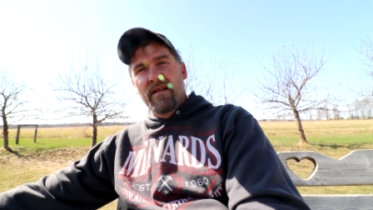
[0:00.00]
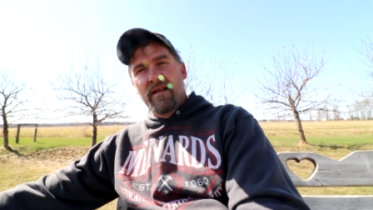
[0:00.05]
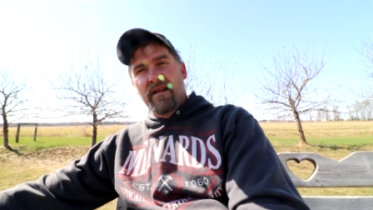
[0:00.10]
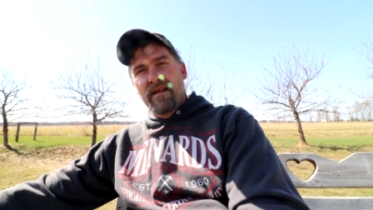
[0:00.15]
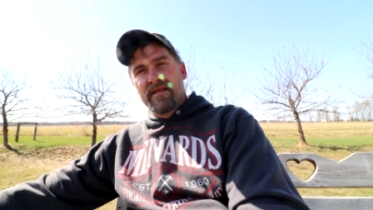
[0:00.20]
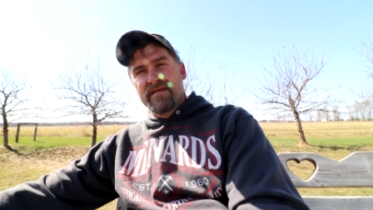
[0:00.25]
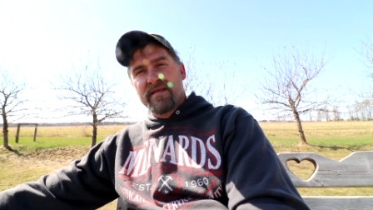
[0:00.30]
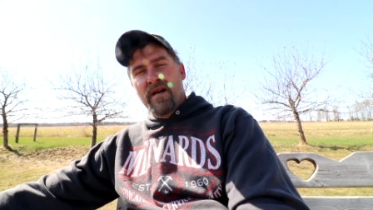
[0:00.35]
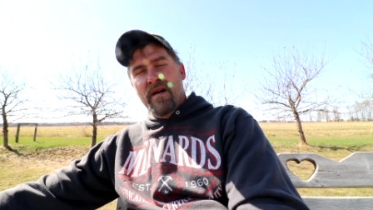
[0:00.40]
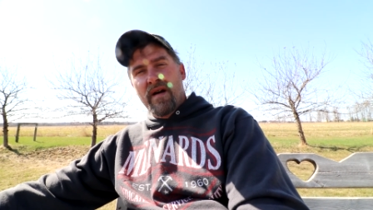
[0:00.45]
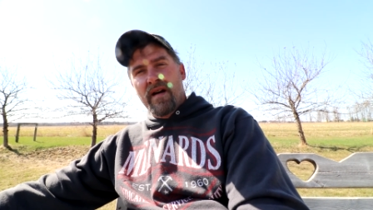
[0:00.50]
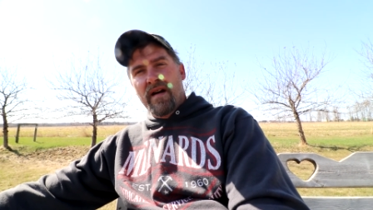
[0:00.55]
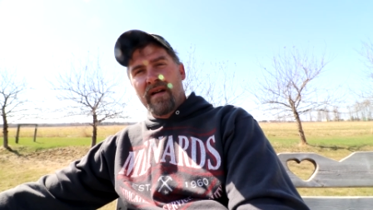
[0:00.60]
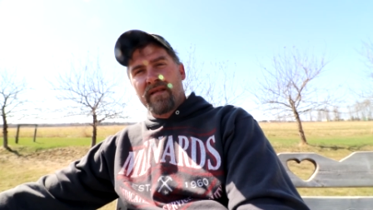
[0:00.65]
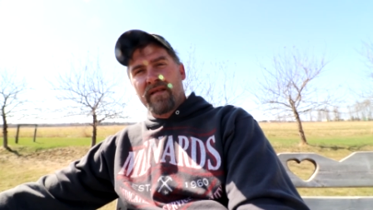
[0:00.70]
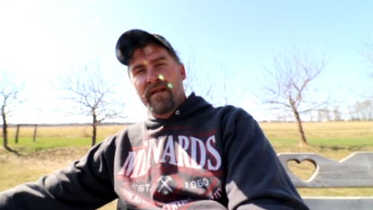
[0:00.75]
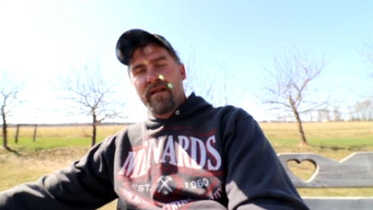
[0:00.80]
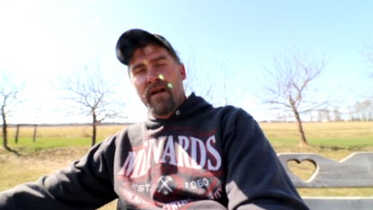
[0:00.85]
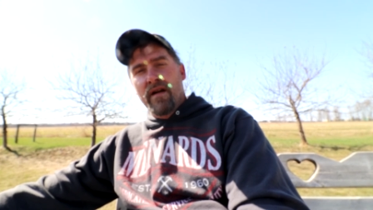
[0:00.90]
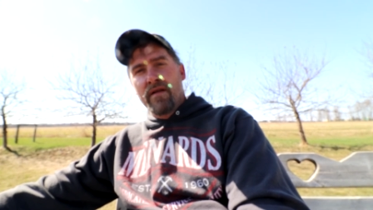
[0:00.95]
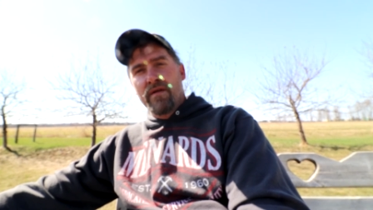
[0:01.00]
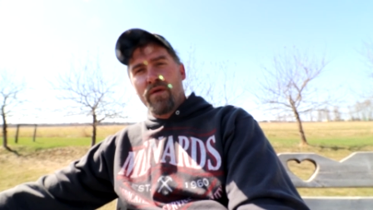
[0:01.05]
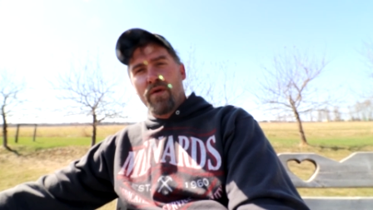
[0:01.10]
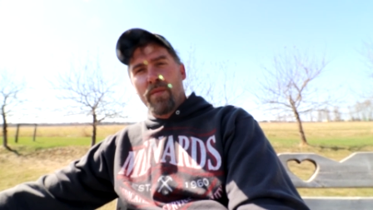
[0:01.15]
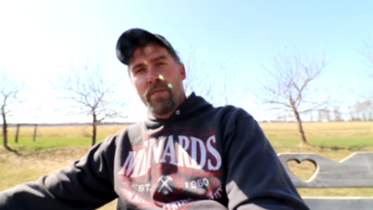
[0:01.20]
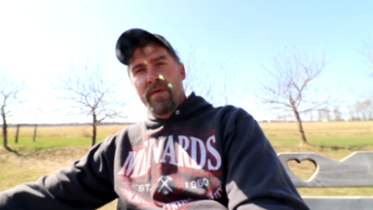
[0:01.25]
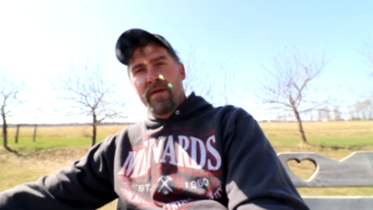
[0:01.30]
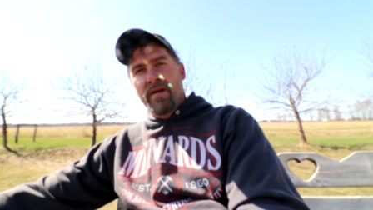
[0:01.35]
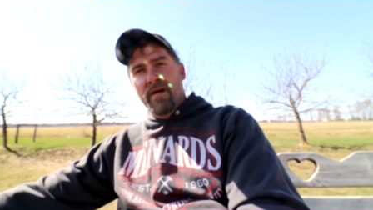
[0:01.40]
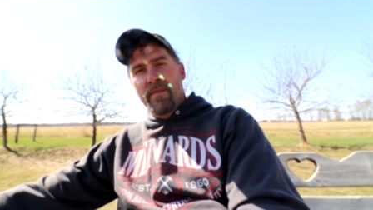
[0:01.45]
Because now I got the garden
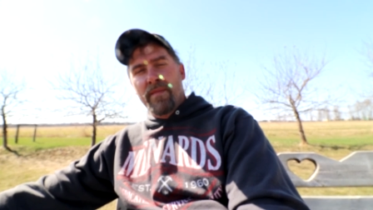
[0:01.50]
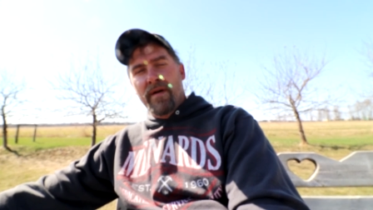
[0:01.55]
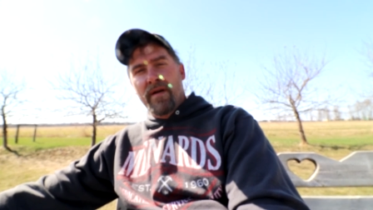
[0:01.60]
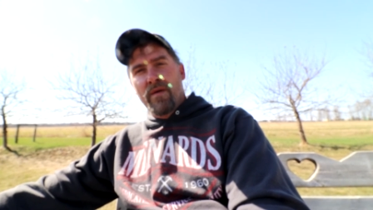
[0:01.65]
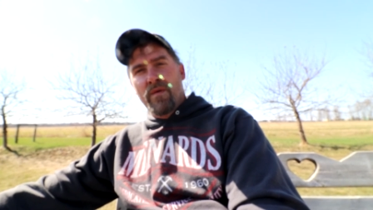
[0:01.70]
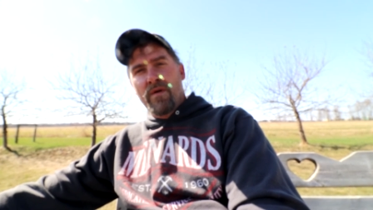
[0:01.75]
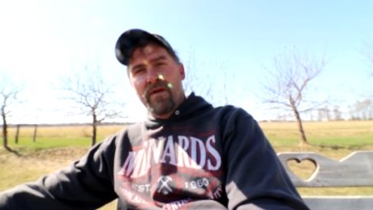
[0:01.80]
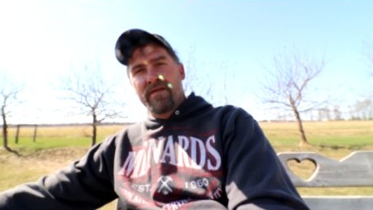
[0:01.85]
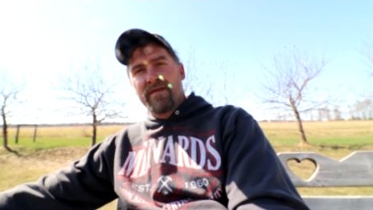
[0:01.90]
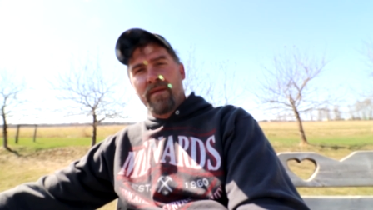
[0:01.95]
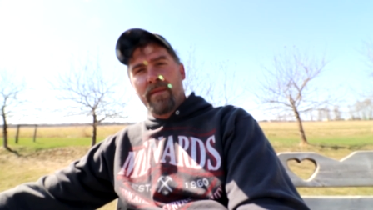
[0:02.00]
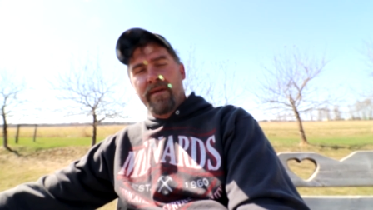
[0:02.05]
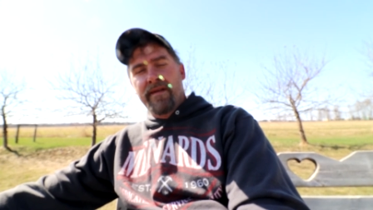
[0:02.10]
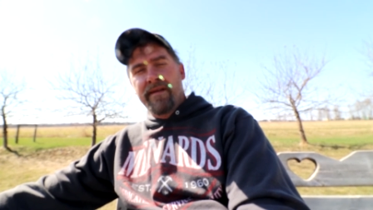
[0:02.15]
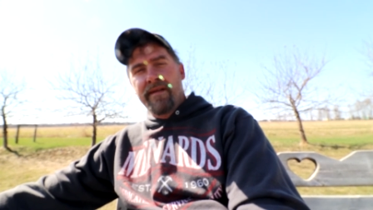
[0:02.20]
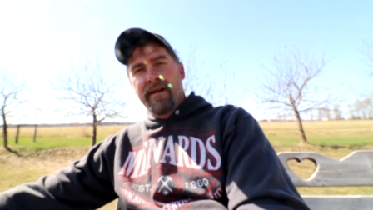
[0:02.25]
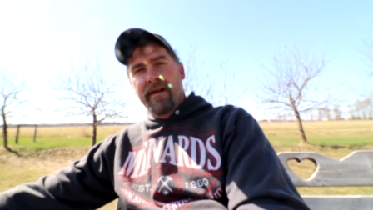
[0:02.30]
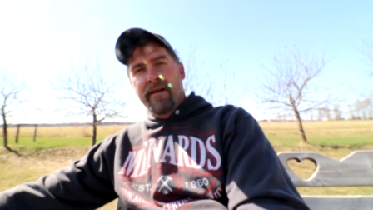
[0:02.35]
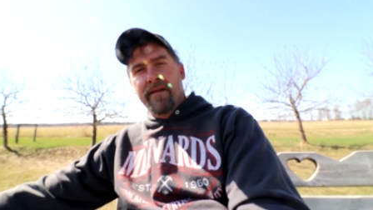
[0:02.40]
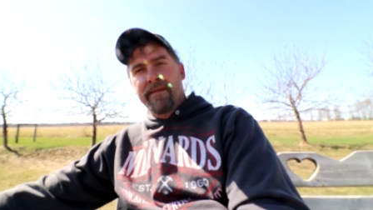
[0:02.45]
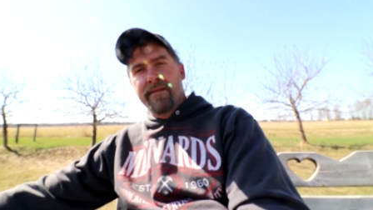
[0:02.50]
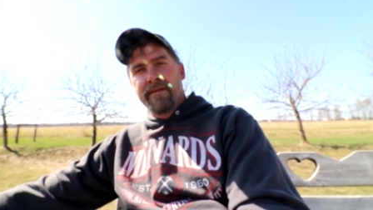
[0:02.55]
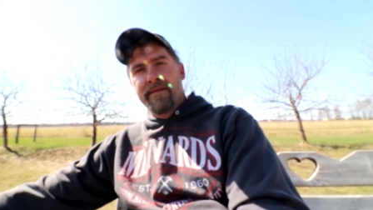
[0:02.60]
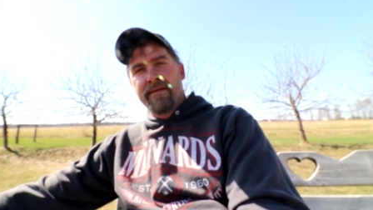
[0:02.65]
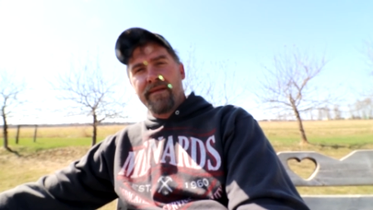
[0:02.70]
opened up, I don't want them in there.